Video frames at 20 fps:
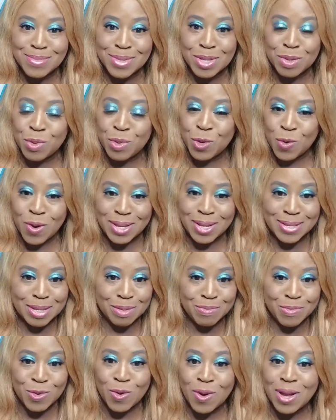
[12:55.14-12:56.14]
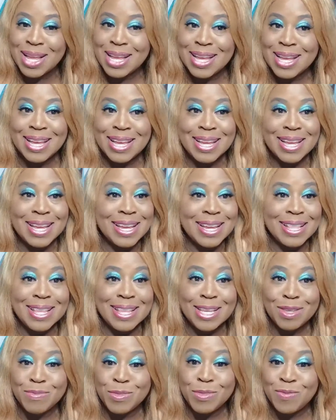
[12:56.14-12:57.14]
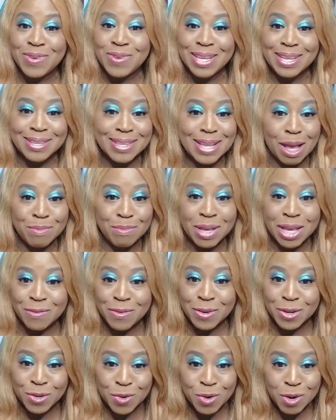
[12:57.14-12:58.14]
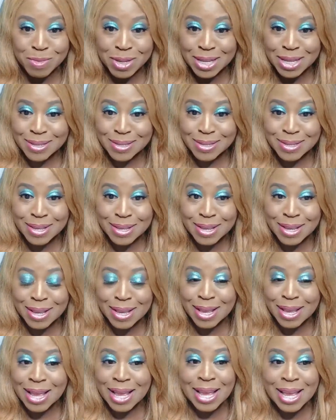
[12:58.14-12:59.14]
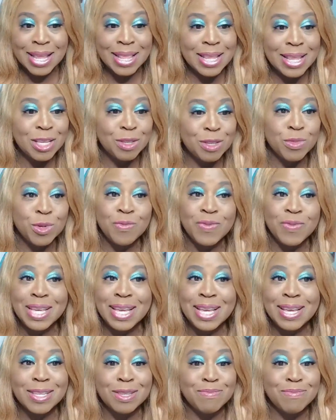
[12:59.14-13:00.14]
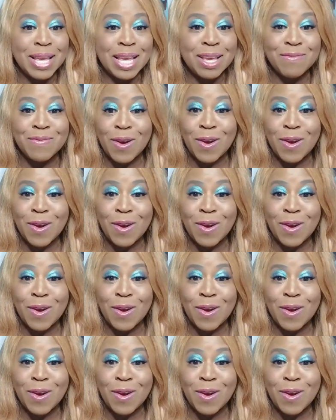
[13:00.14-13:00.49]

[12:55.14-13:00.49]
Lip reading: Pure and simple. This movie is not made for normies. This movie is made for